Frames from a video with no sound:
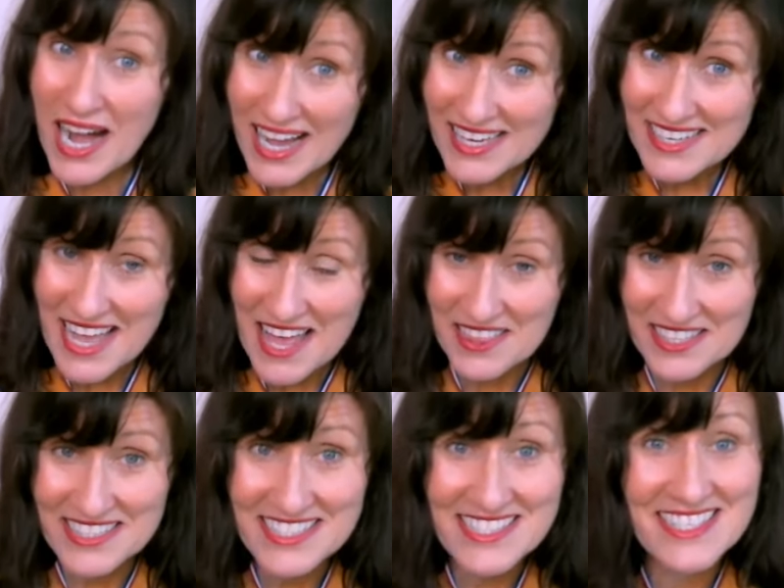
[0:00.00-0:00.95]
aren't
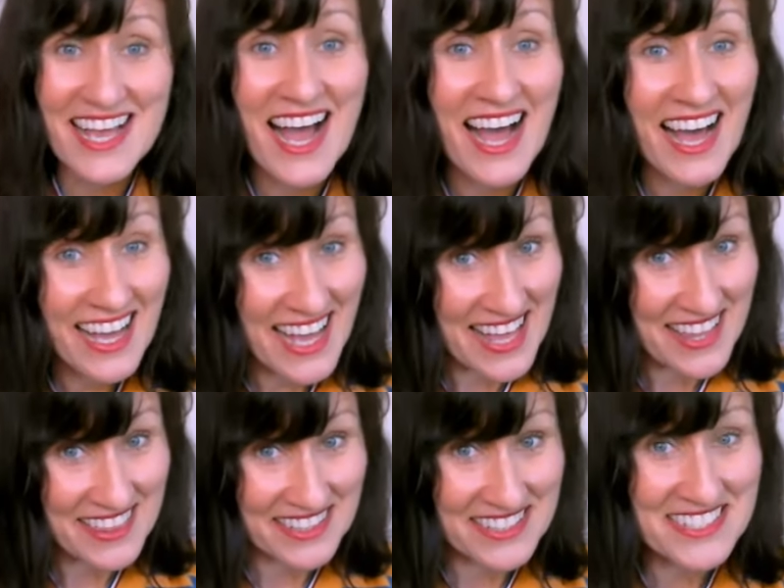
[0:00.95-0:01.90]
athletes are
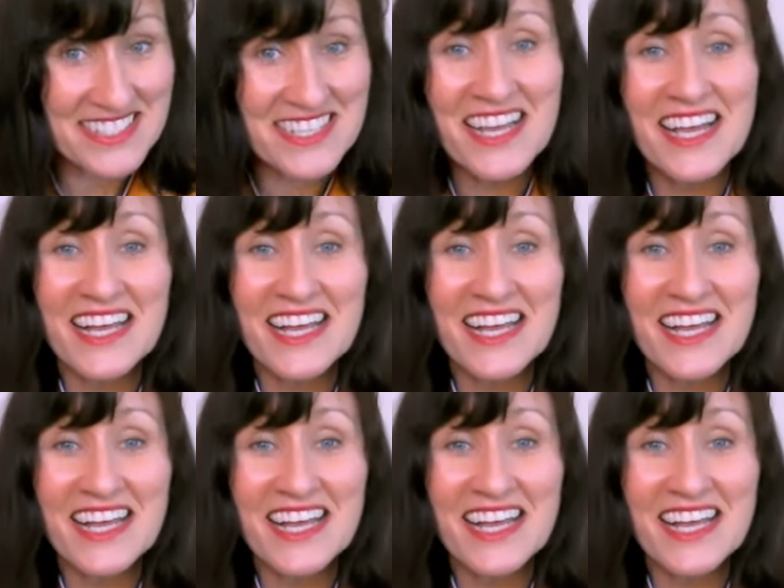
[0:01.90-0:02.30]
athletes